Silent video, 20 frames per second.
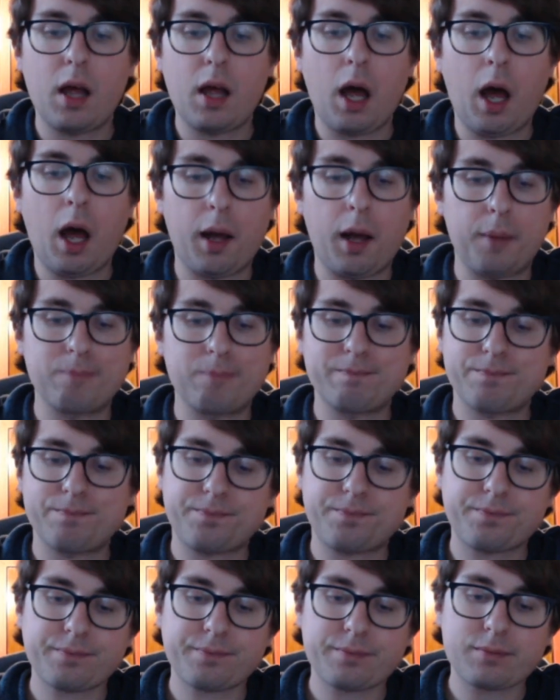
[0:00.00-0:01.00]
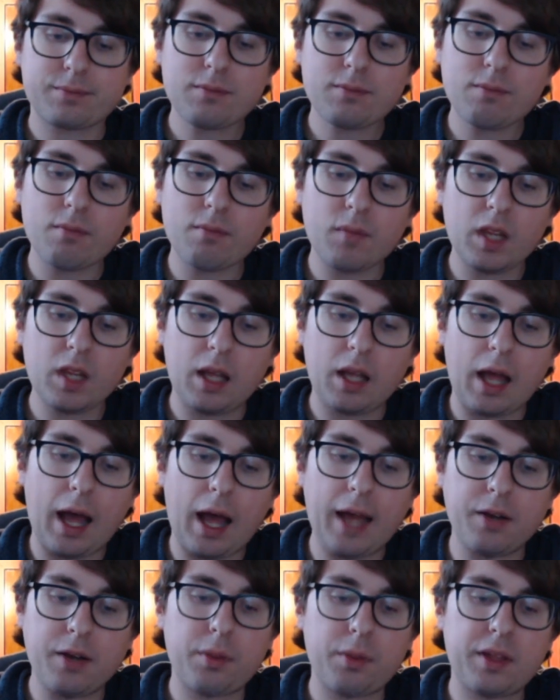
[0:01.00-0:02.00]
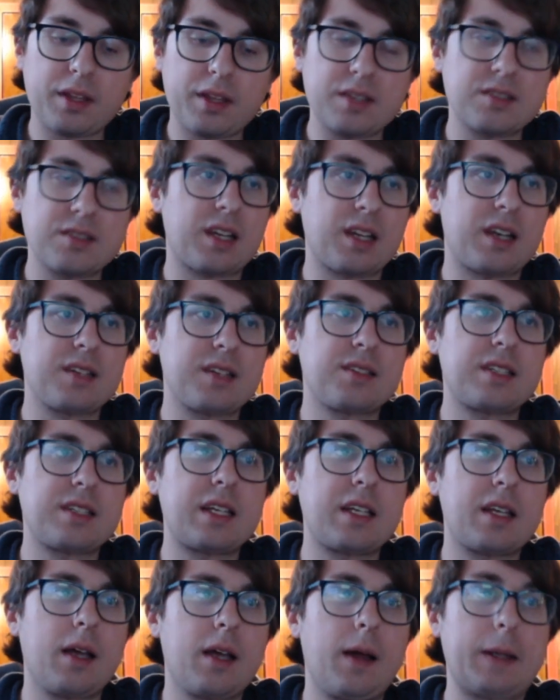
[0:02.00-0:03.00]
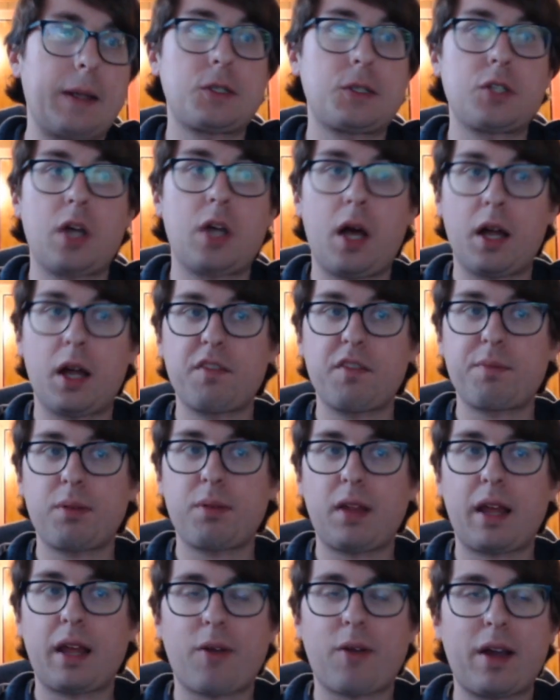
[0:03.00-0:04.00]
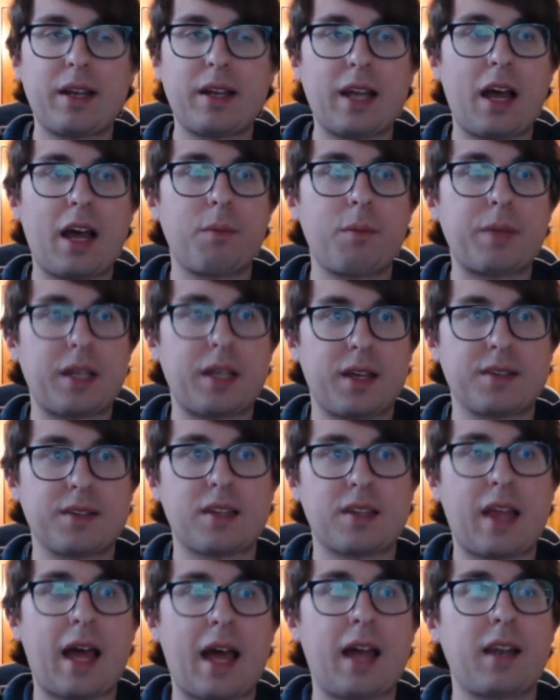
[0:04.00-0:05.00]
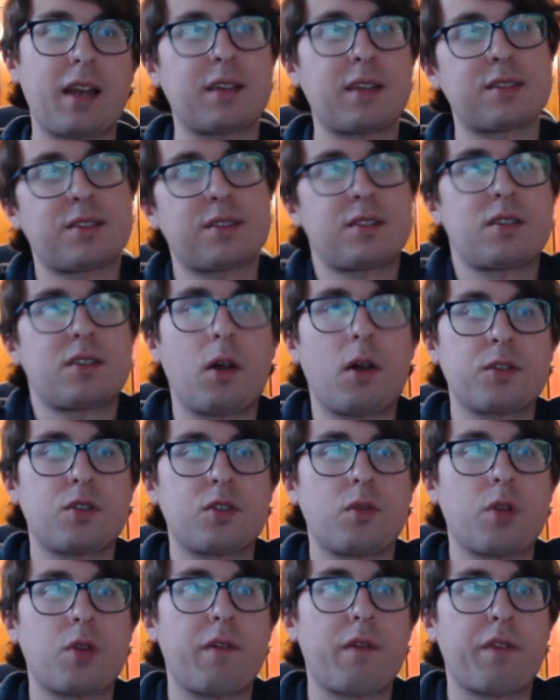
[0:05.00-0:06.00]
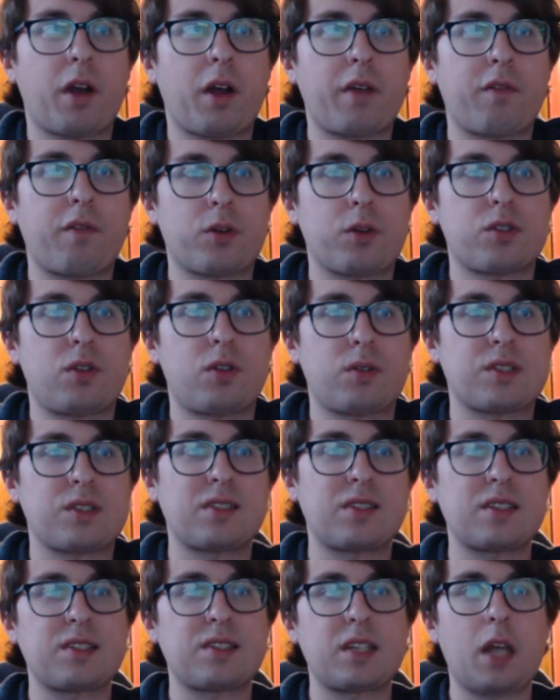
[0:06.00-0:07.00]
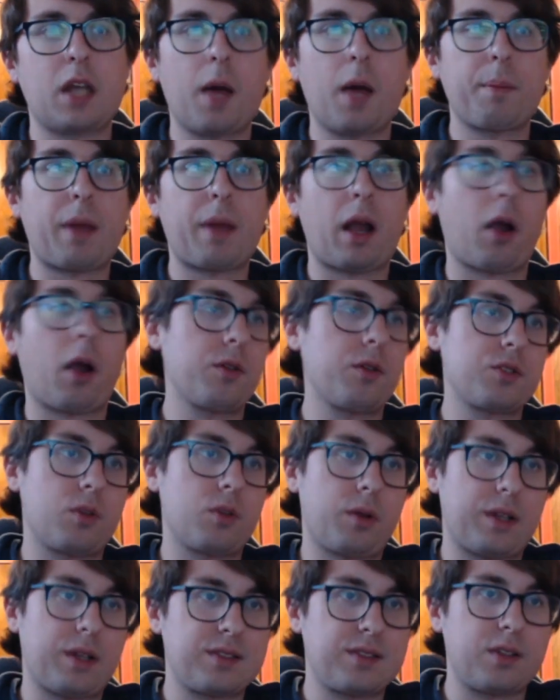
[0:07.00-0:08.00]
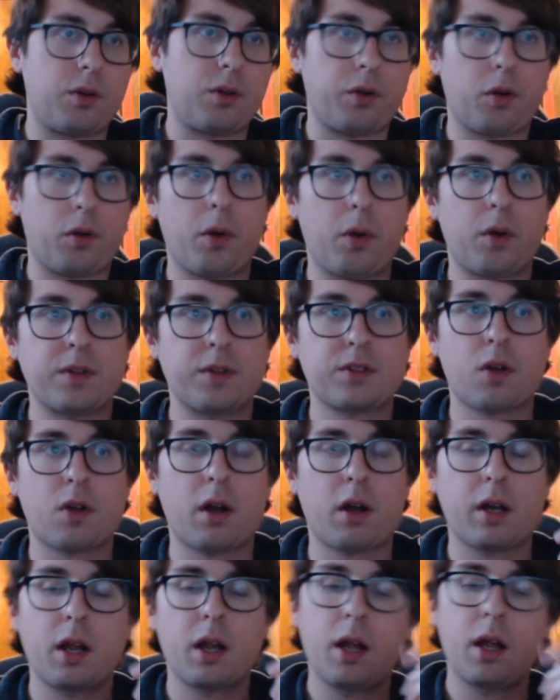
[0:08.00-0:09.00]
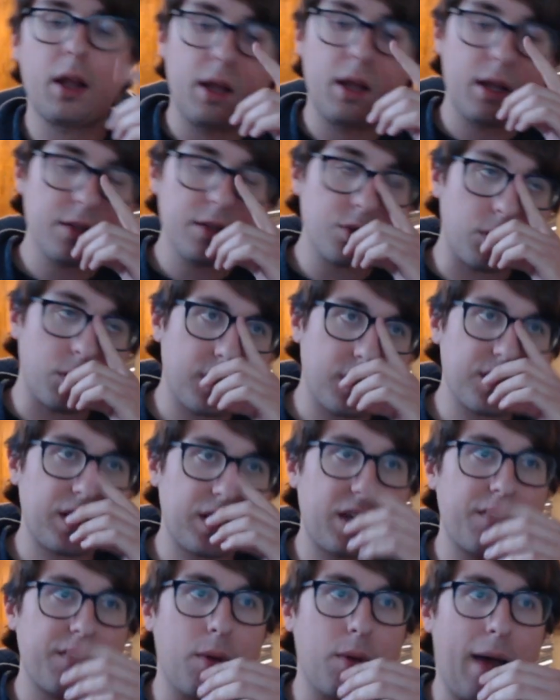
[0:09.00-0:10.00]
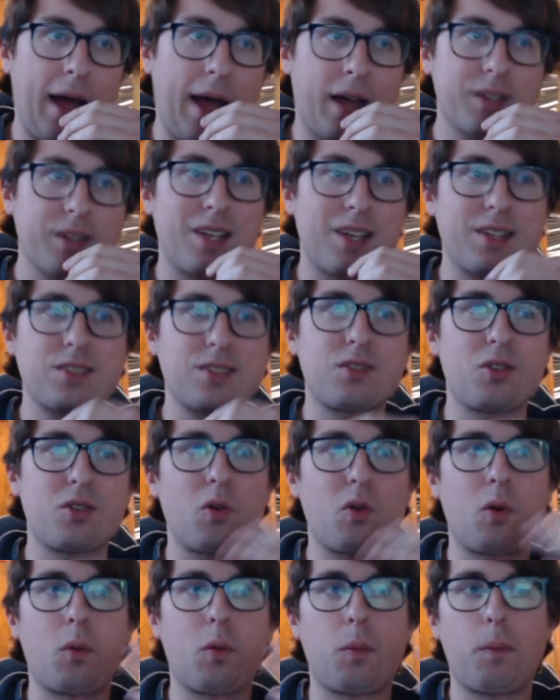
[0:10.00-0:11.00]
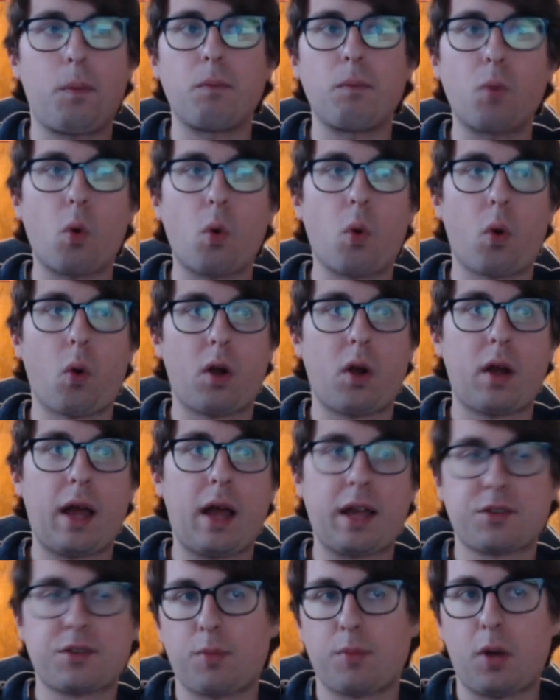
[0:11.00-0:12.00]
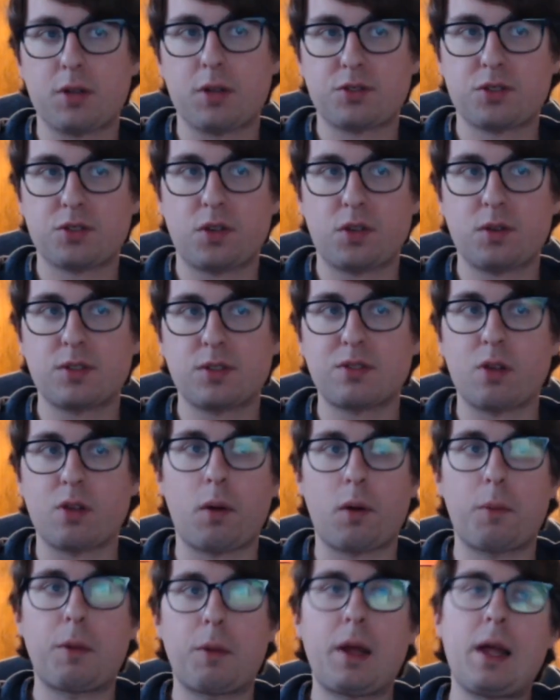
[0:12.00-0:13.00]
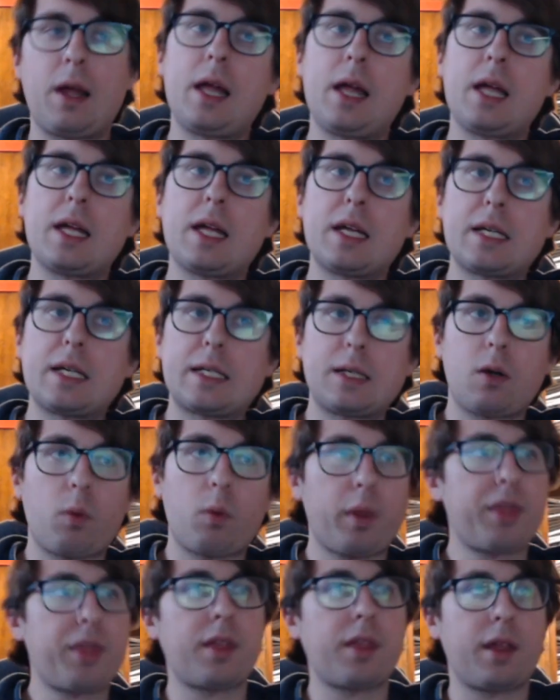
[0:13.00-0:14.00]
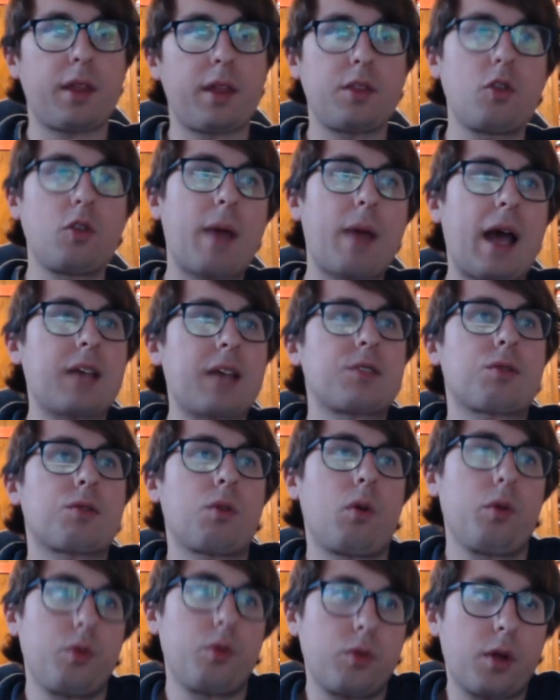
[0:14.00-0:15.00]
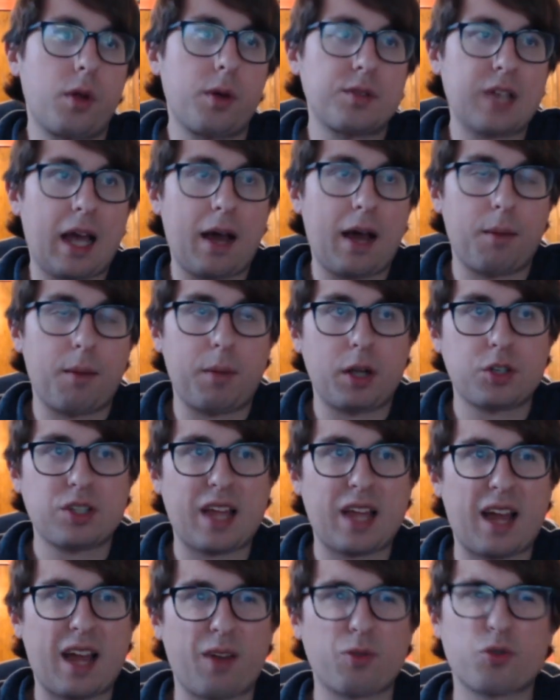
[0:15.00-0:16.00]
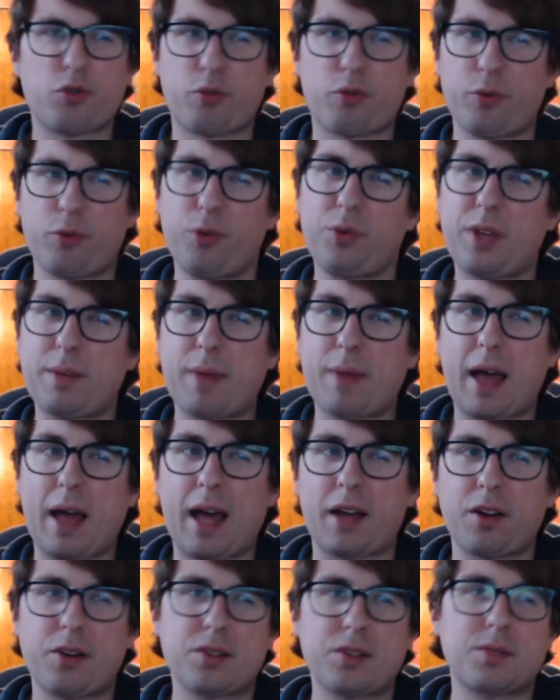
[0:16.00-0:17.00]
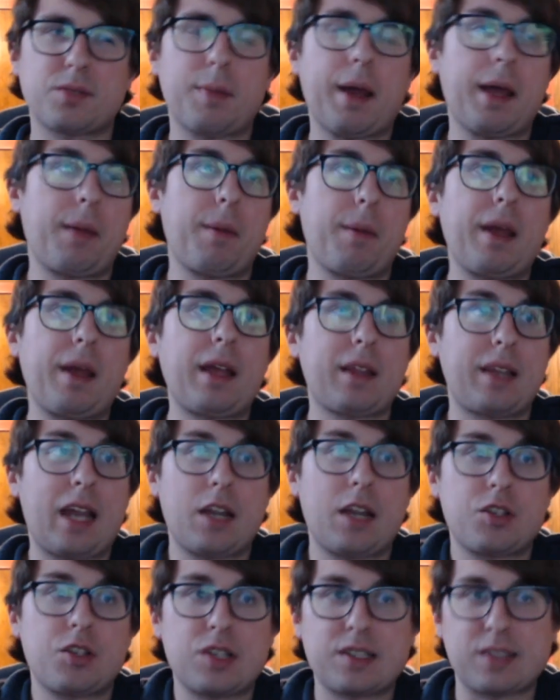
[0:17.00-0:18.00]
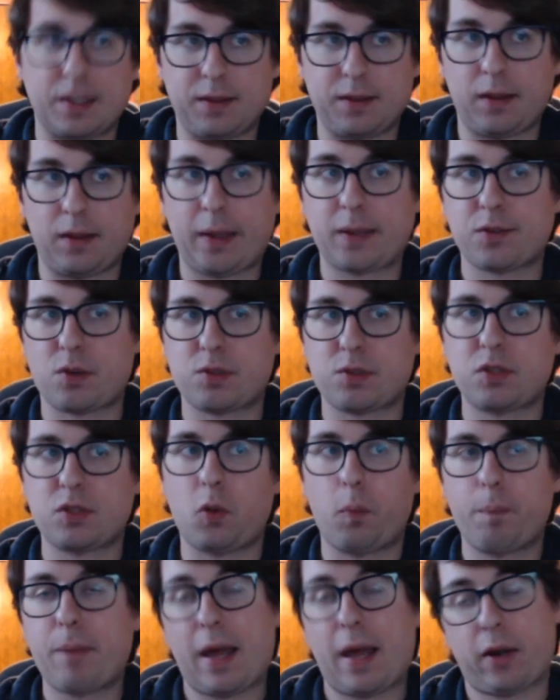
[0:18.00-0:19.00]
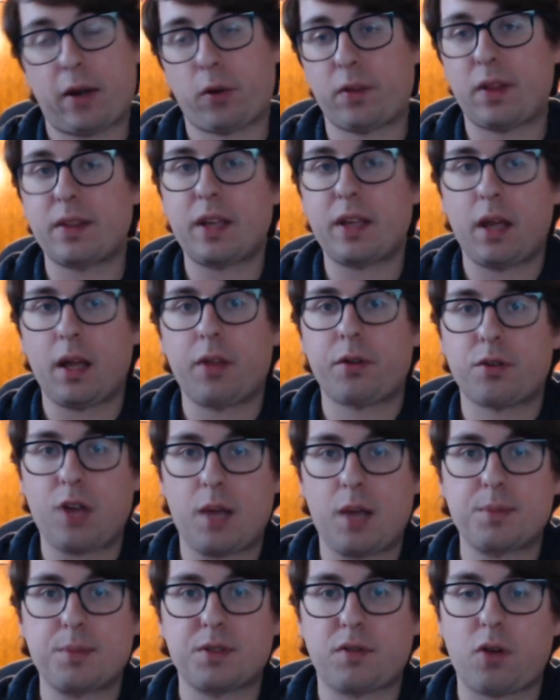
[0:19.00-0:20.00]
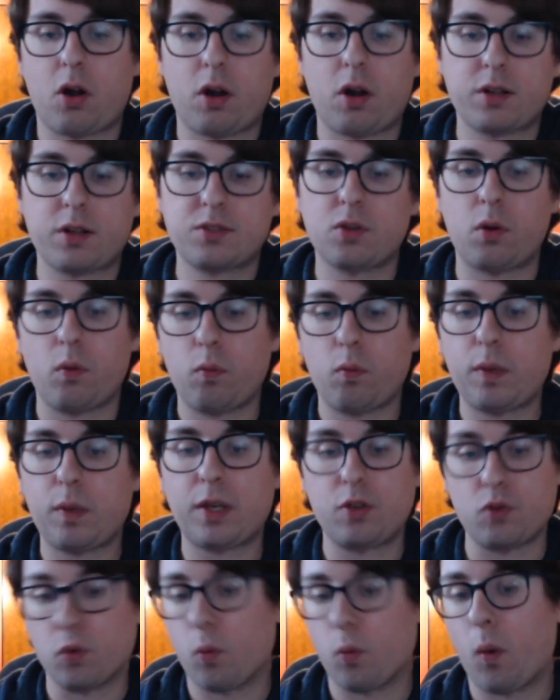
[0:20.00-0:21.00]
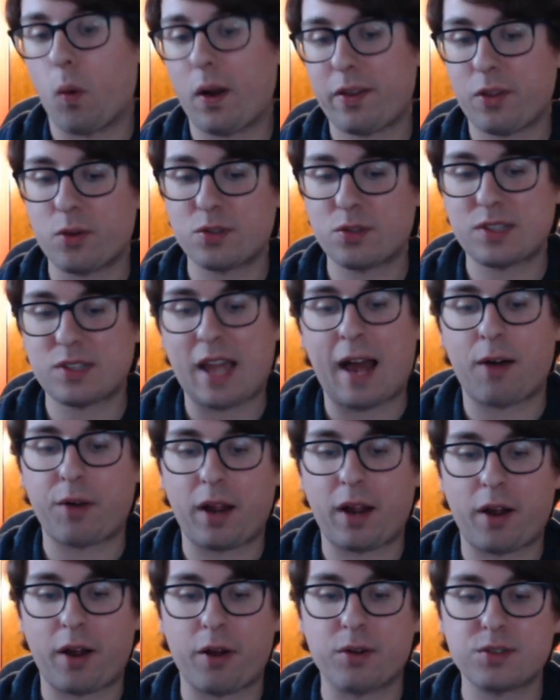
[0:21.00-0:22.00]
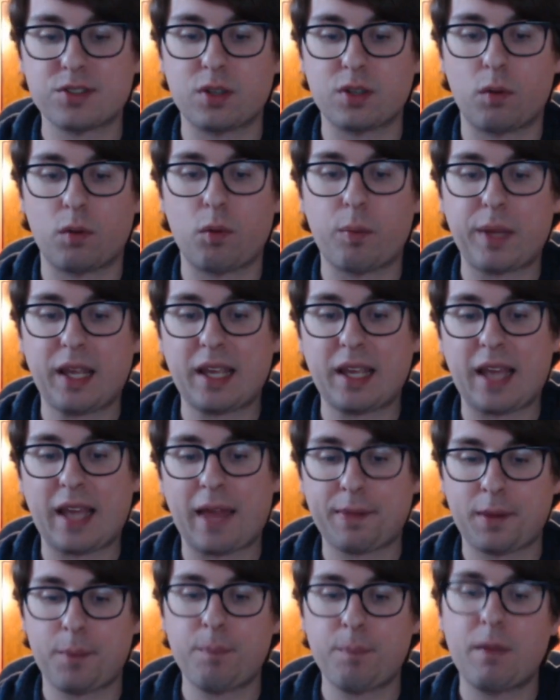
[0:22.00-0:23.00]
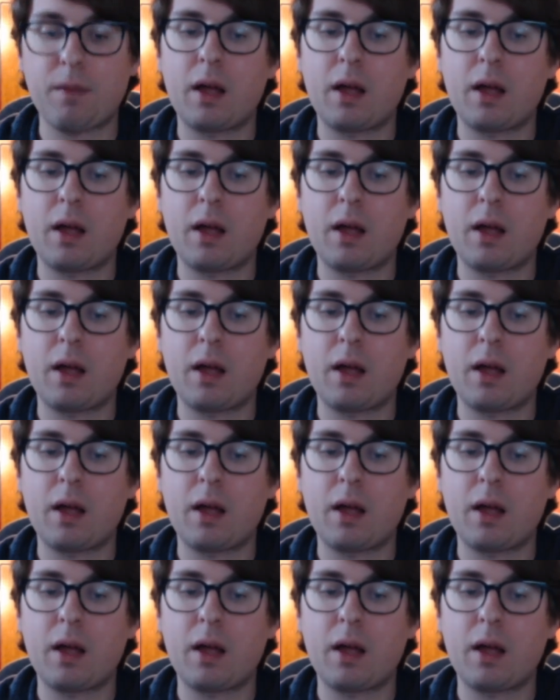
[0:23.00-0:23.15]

I don't think this is going to see a ton of play right now because of that. It's also not very versatile since it's an up arrow, so it can steal your opponent's card. So it doesn't give you access to more extra monster zones, though with the new Master Roll, who knows how much that truly matters. My inclination is that links are still better than the other types of cards, so we do want those down arrows still when we can get them.